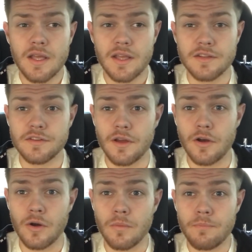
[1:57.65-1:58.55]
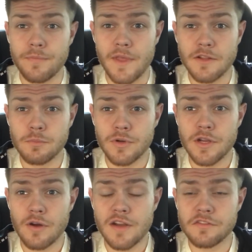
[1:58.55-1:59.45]
And so that's pretty
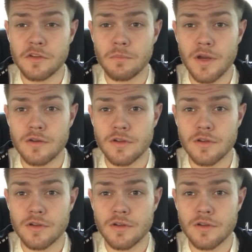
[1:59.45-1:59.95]
crazy compared